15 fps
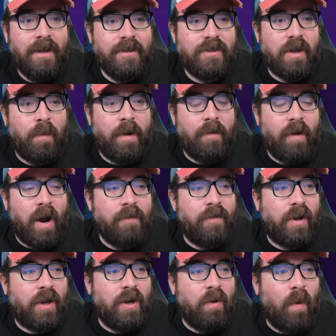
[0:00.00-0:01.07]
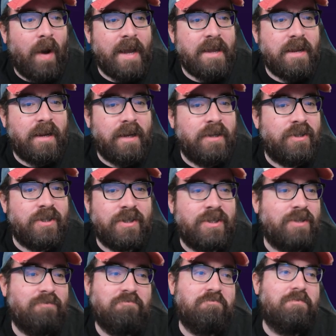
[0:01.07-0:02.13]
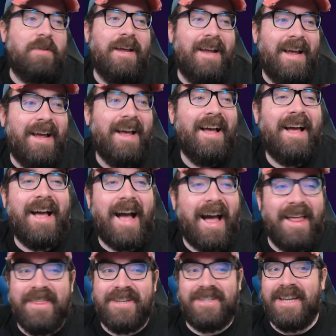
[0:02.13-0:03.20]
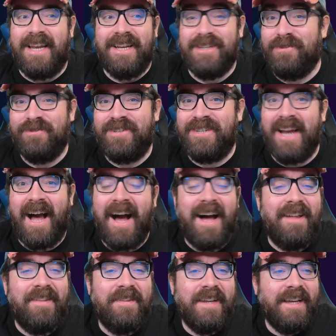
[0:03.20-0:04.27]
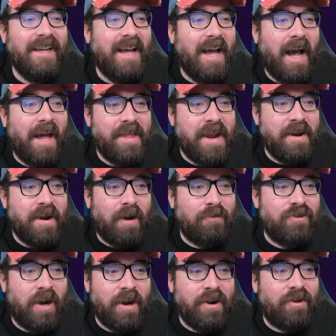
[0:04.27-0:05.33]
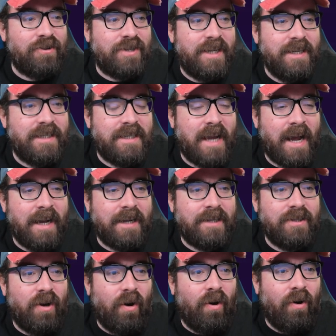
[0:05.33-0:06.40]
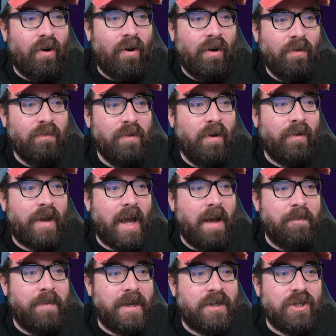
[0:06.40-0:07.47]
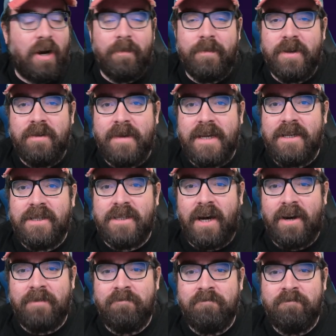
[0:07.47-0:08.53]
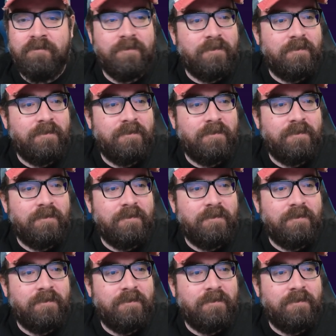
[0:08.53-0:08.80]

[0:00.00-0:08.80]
So we're either going to wait and just have the seasonal start, and then I'll try not to get sacked, or we'll get a big job in the meantime.